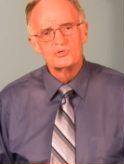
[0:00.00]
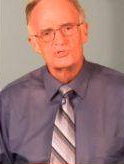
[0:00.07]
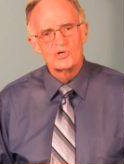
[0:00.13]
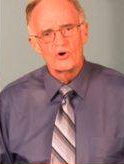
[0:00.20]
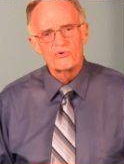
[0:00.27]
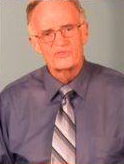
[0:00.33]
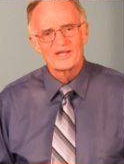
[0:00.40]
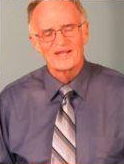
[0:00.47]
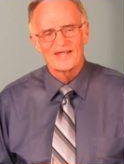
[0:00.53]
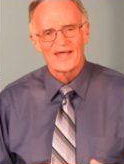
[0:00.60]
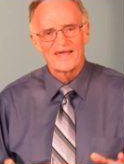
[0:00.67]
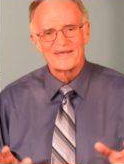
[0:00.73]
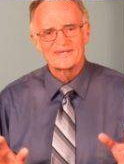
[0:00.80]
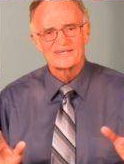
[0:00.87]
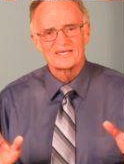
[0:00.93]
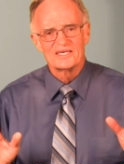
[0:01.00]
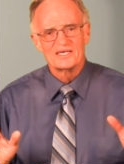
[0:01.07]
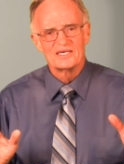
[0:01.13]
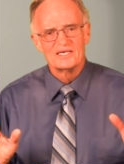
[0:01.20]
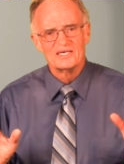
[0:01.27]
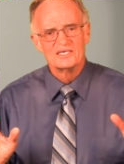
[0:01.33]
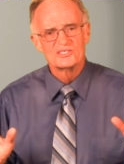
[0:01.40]
And you know that
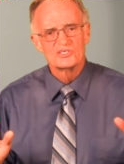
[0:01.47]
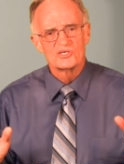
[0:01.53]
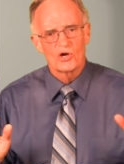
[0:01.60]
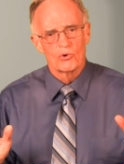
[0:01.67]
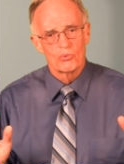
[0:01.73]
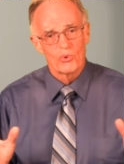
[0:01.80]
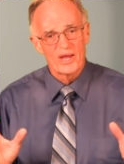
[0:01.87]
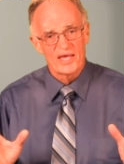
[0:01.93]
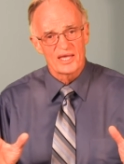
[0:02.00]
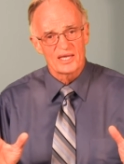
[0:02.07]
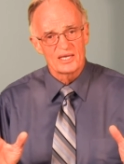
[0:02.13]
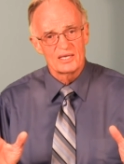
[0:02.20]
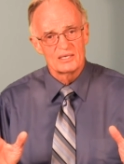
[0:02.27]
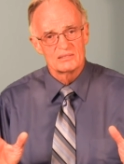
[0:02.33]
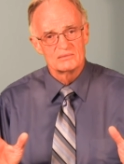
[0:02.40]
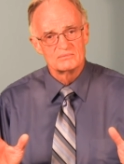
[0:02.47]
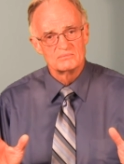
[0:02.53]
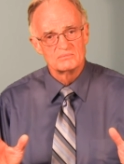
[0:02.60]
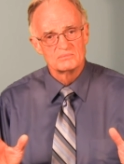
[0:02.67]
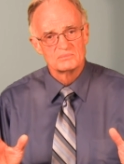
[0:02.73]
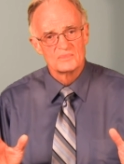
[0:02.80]
light isn't a ray,